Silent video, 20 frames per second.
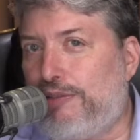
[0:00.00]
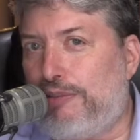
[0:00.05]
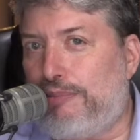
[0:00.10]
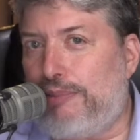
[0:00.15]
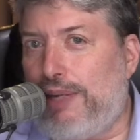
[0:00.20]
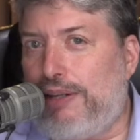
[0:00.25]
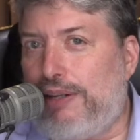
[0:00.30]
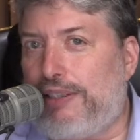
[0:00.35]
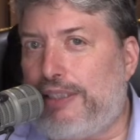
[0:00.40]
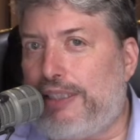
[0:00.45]

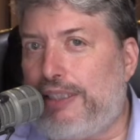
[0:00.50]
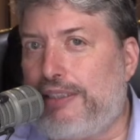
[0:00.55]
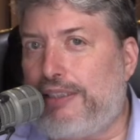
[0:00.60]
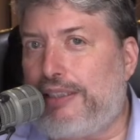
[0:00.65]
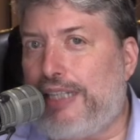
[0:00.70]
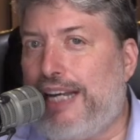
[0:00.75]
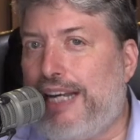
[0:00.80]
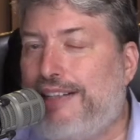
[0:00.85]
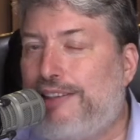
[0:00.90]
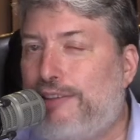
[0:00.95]
Americans.
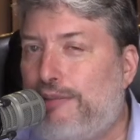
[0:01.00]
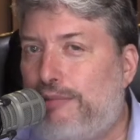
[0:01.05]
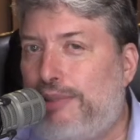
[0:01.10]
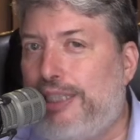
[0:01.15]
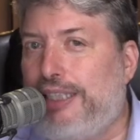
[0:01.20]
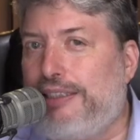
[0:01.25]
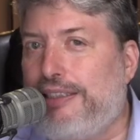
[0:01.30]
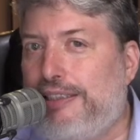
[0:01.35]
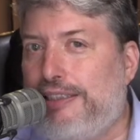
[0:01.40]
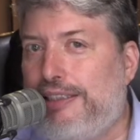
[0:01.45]
And the
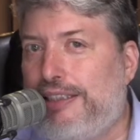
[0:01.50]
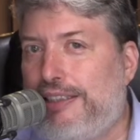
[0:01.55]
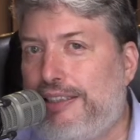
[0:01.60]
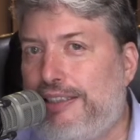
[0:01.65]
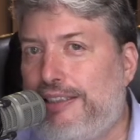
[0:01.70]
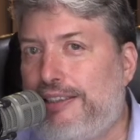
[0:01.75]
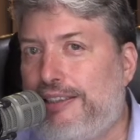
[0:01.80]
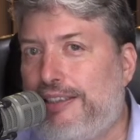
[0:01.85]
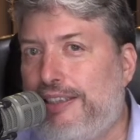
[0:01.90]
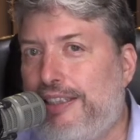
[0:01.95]
reason
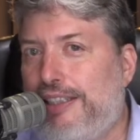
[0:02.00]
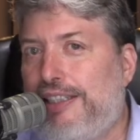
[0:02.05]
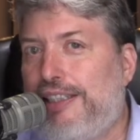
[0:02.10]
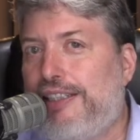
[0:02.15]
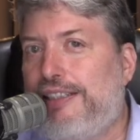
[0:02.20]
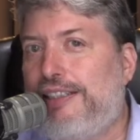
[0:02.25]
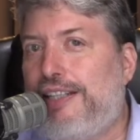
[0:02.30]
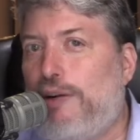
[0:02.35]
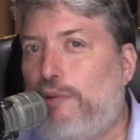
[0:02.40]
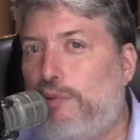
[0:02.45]
is
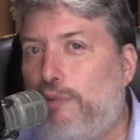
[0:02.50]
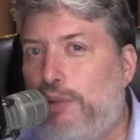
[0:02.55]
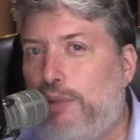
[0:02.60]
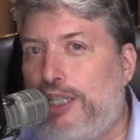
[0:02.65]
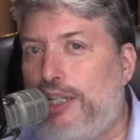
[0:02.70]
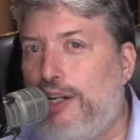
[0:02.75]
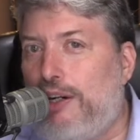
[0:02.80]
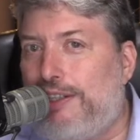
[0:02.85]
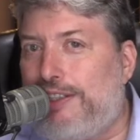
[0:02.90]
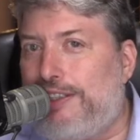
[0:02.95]
that
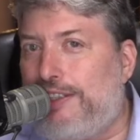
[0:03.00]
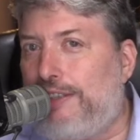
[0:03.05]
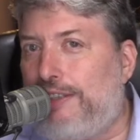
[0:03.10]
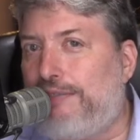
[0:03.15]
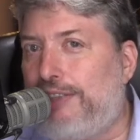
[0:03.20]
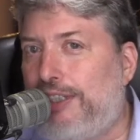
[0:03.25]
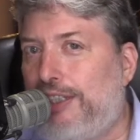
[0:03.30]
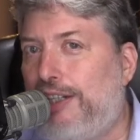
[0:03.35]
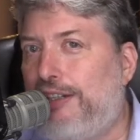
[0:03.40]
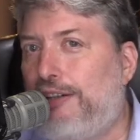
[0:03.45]
we are
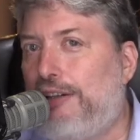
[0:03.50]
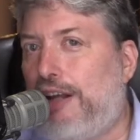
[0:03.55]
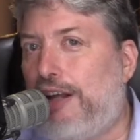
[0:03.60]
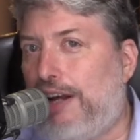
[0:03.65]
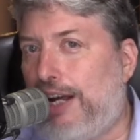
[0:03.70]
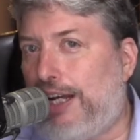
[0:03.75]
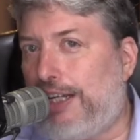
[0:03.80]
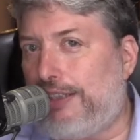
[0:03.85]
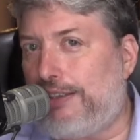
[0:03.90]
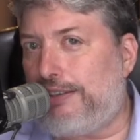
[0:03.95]
living a
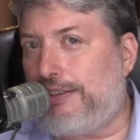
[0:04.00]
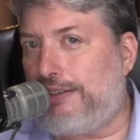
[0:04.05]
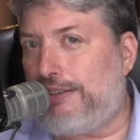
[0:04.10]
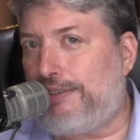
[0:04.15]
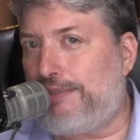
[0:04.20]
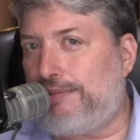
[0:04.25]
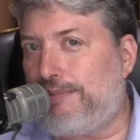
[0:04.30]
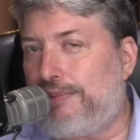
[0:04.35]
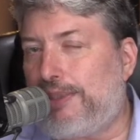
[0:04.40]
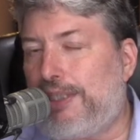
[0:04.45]
lie,
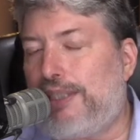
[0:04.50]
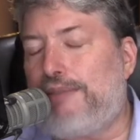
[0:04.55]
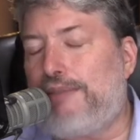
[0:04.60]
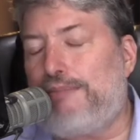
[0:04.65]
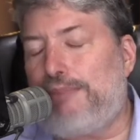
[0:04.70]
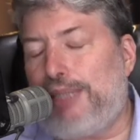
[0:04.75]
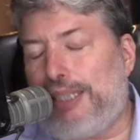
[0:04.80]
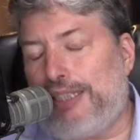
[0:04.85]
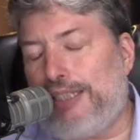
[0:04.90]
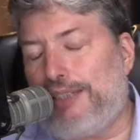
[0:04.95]

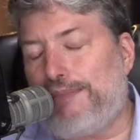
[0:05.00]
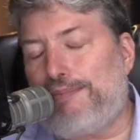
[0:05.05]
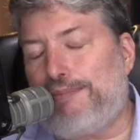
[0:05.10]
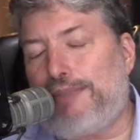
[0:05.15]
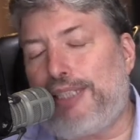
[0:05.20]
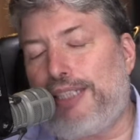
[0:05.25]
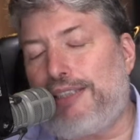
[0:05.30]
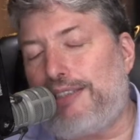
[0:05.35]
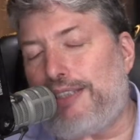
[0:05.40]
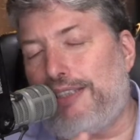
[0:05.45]
meaning
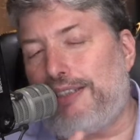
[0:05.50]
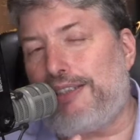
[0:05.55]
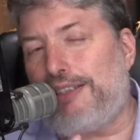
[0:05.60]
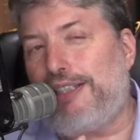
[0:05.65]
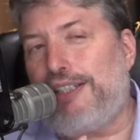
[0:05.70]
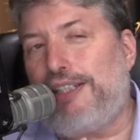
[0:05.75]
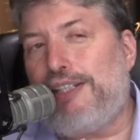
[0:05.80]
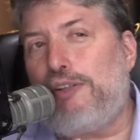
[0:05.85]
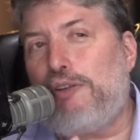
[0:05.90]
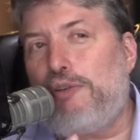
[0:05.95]

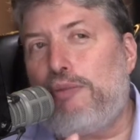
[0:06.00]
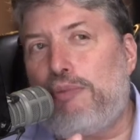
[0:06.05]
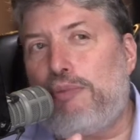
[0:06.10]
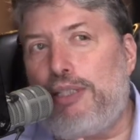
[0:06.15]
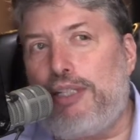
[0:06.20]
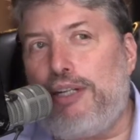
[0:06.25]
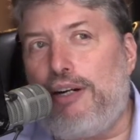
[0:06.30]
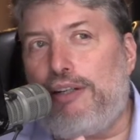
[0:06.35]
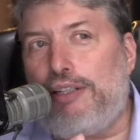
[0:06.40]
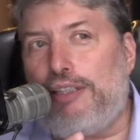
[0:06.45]

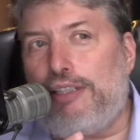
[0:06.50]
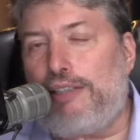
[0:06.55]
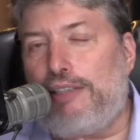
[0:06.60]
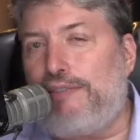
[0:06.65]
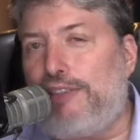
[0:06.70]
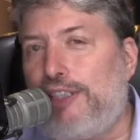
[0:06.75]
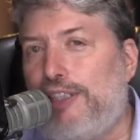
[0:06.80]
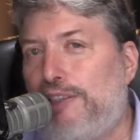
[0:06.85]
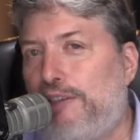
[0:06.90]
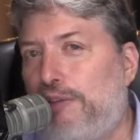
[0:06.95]
we are
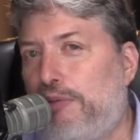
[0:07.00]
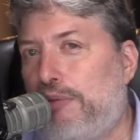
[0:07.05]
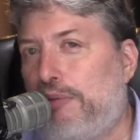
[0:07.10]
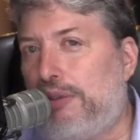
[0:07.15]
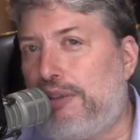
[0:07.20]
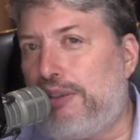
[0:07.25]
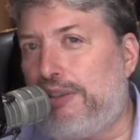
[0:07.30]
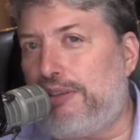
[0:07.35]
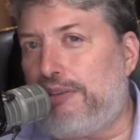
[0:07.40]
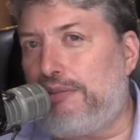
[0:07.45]
living in a
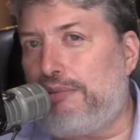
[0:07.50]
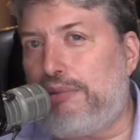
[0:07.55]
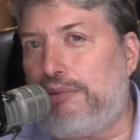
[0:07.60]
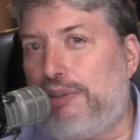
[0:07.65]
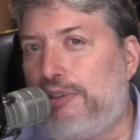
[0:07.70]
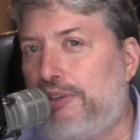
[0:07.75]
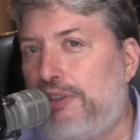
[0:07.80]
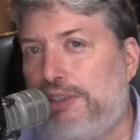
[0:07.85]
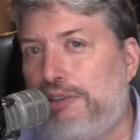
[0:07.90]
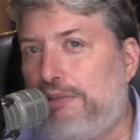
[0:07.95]
world
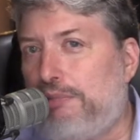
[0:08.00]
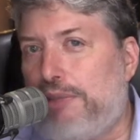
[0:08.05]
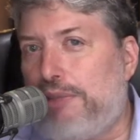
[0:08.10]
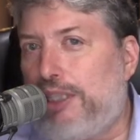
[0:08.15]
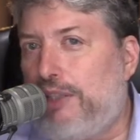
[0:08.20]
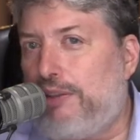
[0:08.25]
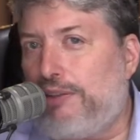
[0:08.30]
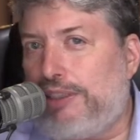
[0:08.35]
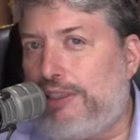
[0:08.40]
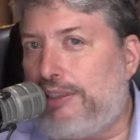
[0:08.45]
where we
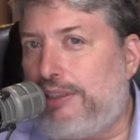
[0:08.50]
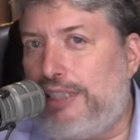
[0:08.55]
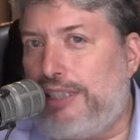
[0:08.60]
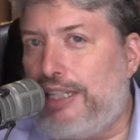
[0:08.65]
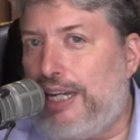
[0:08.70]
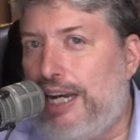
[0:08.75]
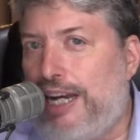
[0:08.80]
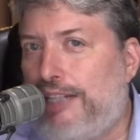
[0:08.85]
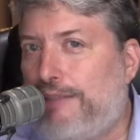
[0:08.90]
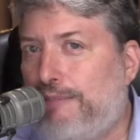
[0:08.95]
don't see
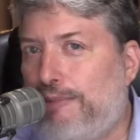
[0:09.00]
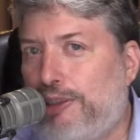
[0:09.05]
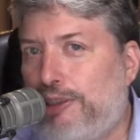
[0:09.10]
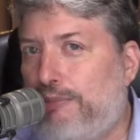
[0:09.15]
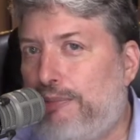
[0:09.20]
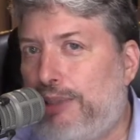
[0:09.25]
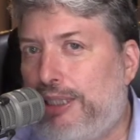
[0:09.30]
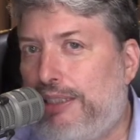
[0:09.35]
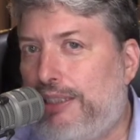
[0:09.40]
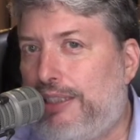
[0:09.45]
animals
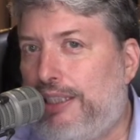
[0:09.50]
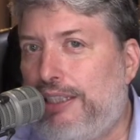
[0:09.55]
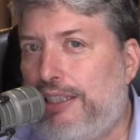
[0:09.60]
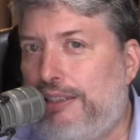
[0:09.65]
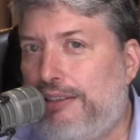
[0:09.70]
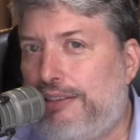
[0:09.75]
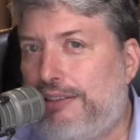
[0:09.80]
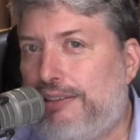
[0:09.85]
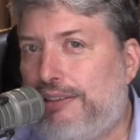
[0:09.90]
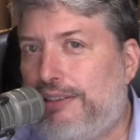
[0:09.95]
being
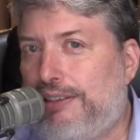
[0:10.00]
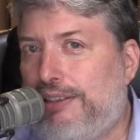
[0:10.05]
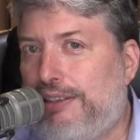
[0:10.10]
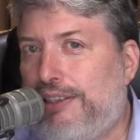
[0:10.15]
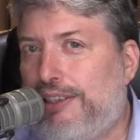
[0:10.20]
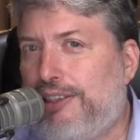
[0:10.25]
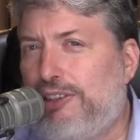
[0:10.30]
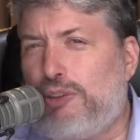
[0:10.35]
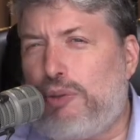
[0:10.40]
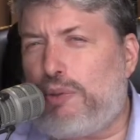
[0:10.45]
killed.
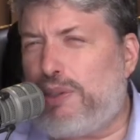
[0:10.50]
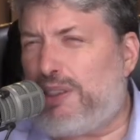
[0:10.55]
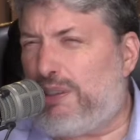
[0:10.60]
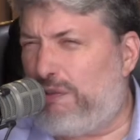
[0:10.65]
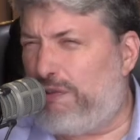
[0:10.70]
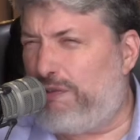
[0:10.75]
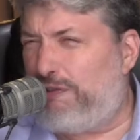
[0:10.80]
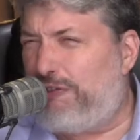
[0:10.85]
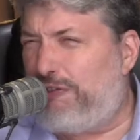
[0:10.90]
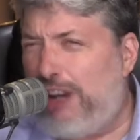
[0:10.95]
So it's
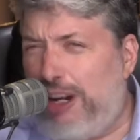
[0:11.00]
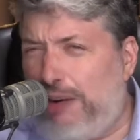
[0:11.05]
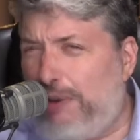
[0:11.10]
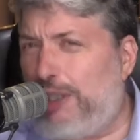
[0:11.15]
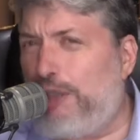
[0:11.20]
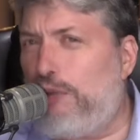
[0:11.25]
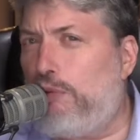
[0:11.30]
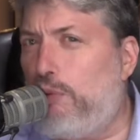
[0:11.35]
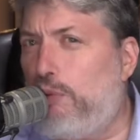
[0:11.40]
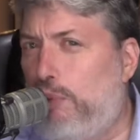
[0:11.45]

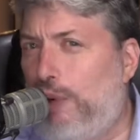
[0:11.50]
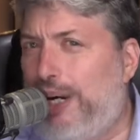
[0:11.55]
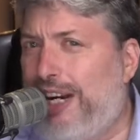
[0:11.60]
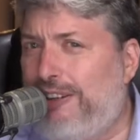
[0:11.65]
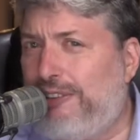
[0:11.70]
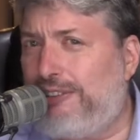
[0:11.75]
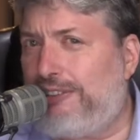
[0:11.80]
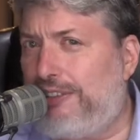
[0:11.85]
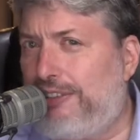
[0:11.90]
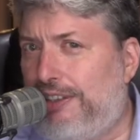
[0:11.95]
very
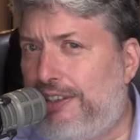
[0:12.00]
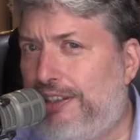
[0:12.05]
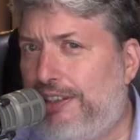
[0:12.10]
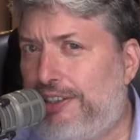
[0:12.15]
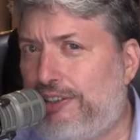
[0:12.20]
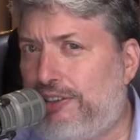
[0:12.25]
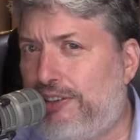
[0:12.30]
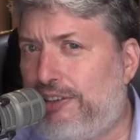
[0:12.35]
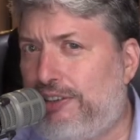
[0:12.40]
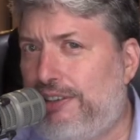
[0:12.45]
weird to
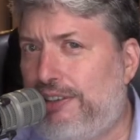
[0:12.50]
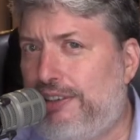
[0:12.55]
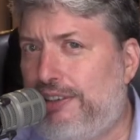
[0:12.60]
us,